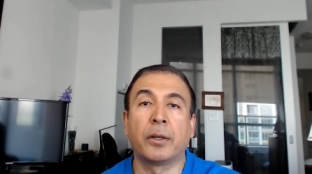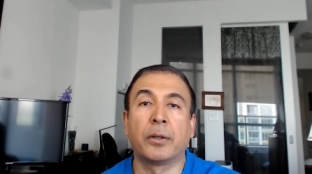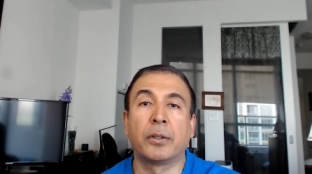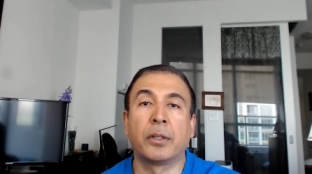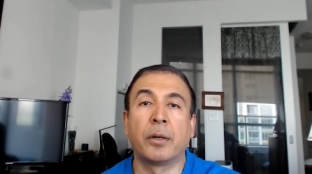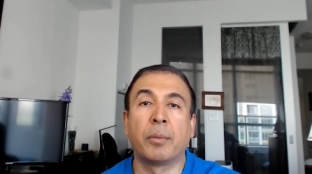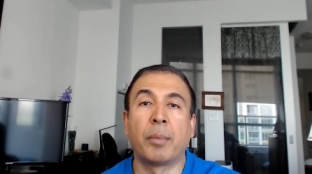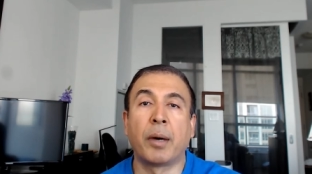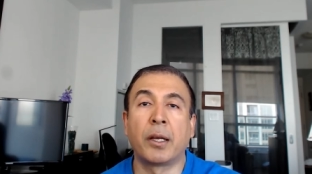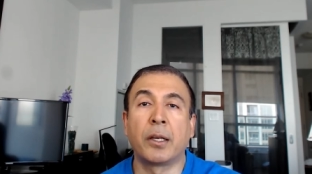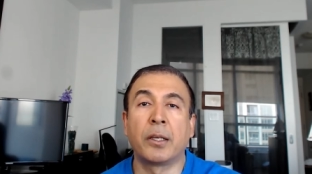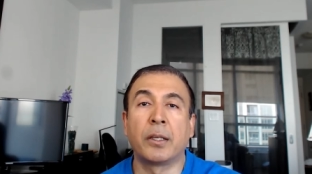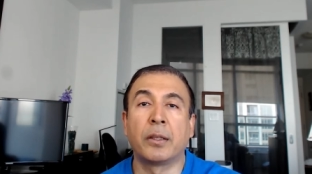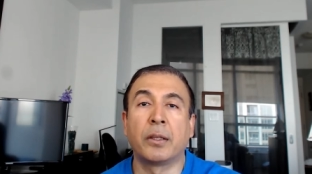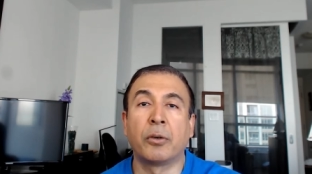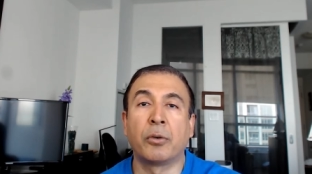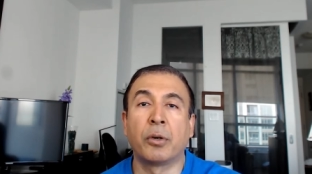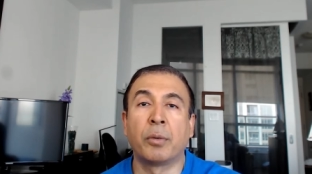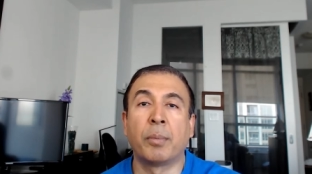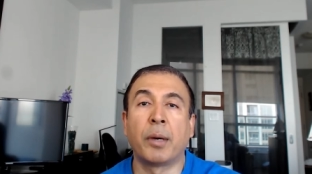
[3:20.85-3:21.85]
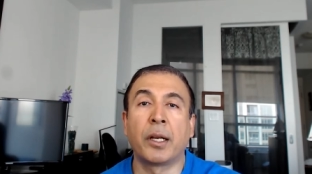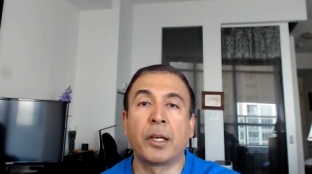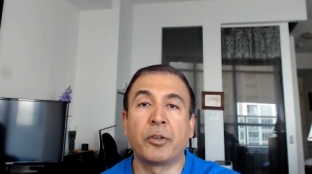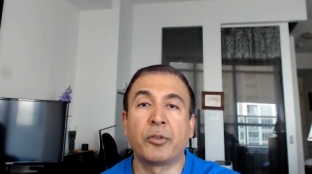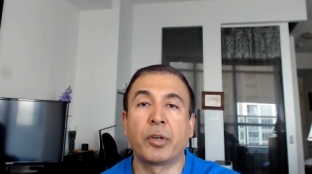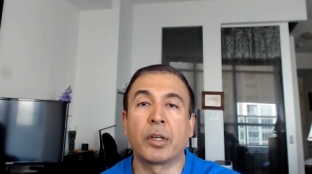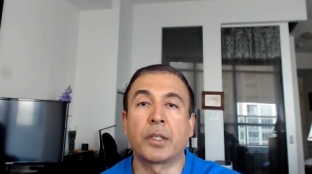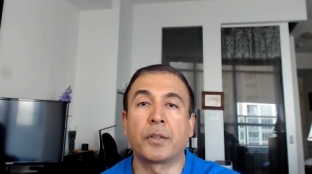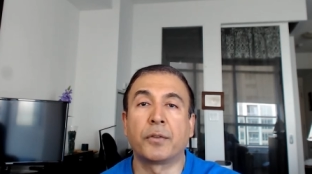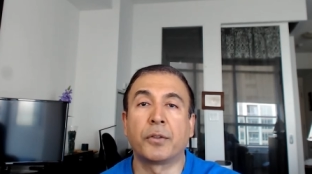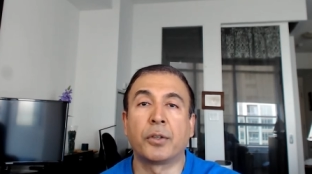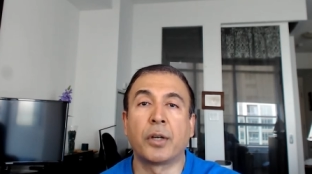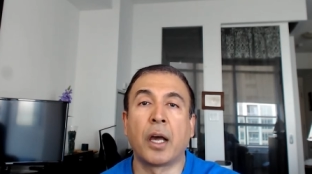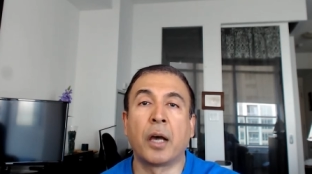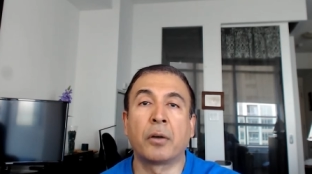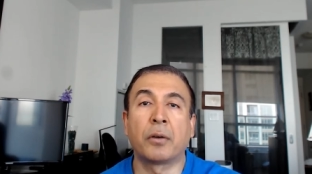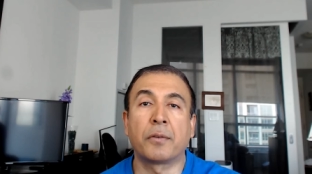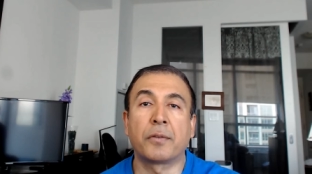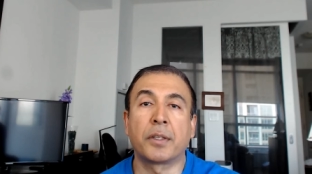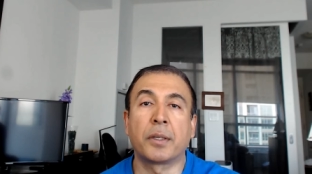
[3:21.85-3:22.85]
their money transferred
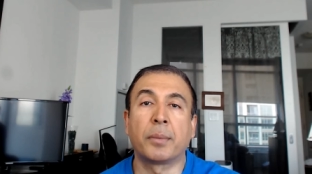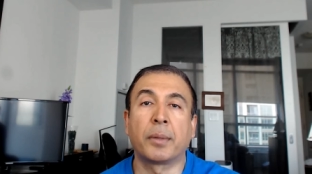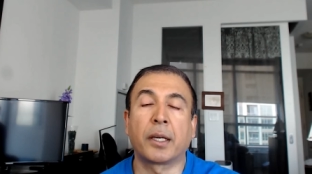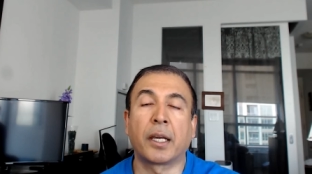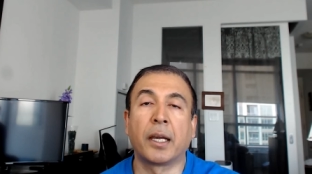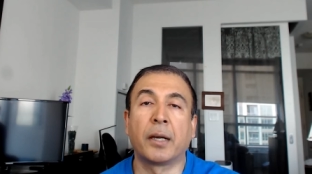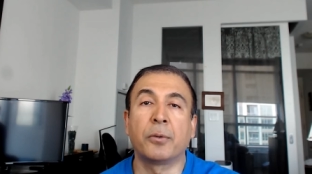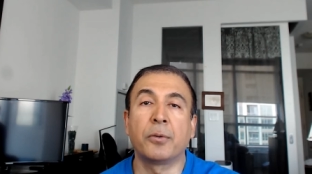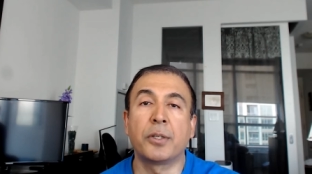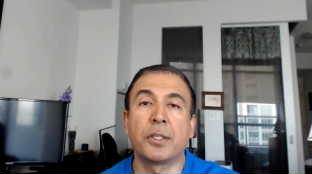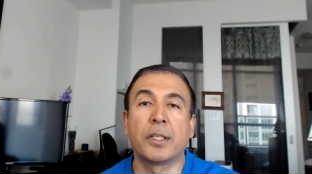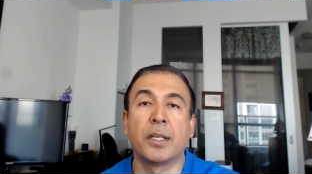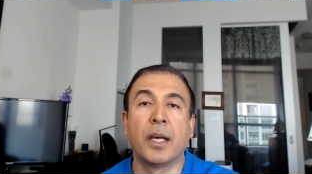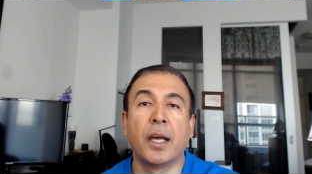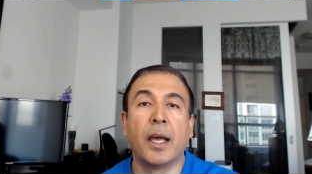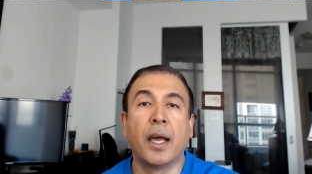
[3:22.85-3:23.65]
out of some accounts.